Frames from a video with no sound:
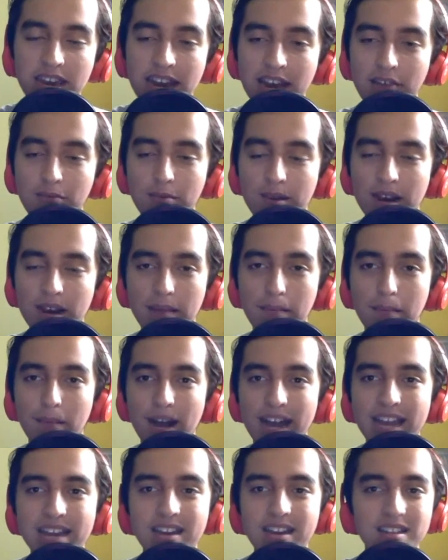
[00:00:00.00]
Now, would I
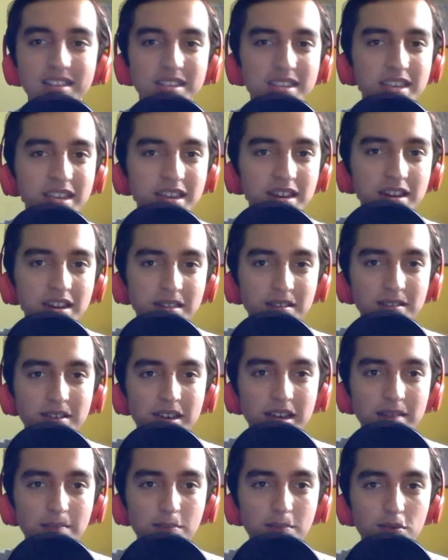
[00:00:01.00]
mind not seeing another
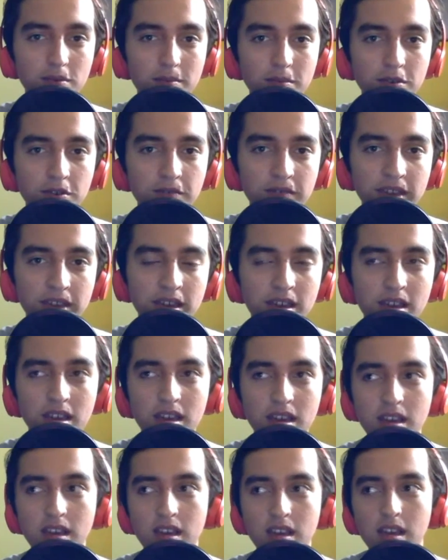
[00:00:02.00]
Deadpool movie?
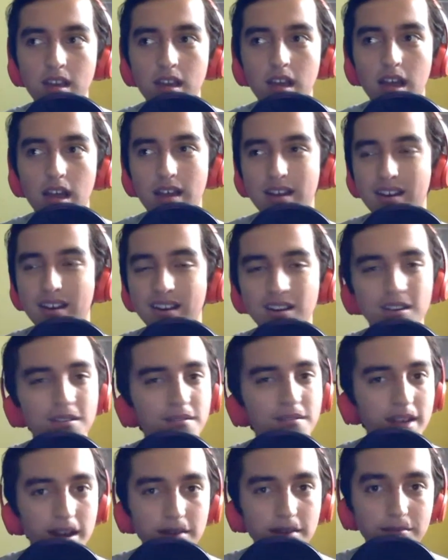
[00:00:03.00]
No,
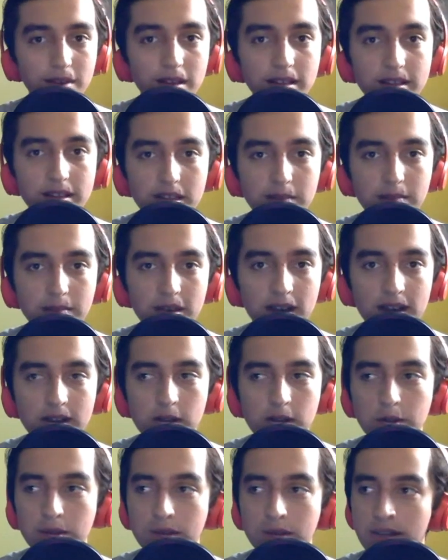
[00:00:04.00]
not really, to be
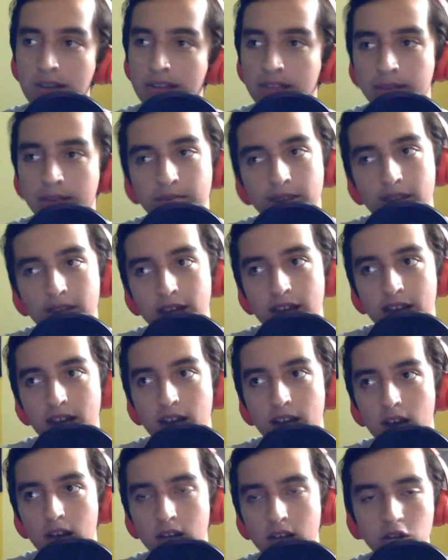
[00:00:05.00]
honest with you. I think we
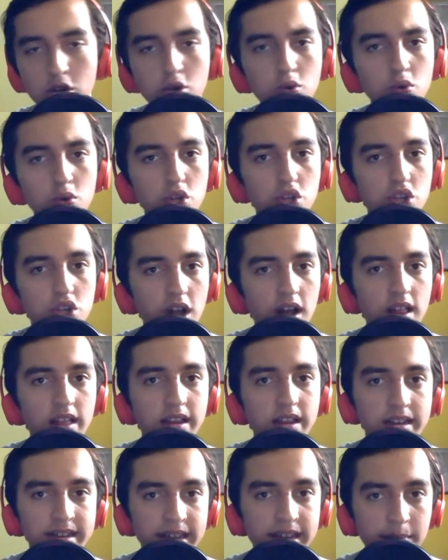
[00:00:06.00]
got two
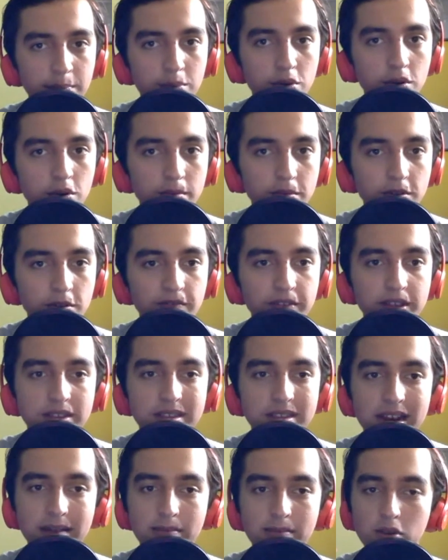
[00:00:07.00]
solid Deadpool movies
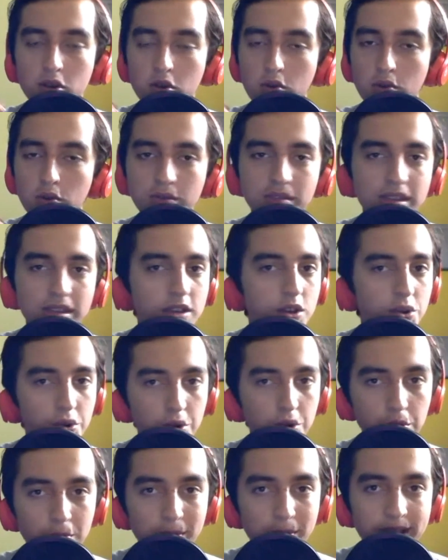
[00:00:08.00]
that I'm totally
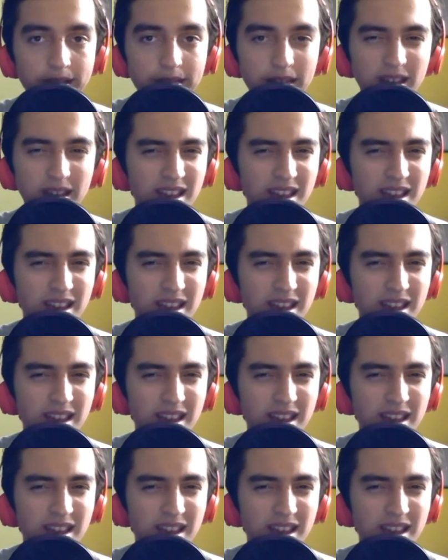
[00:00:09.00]
cool with.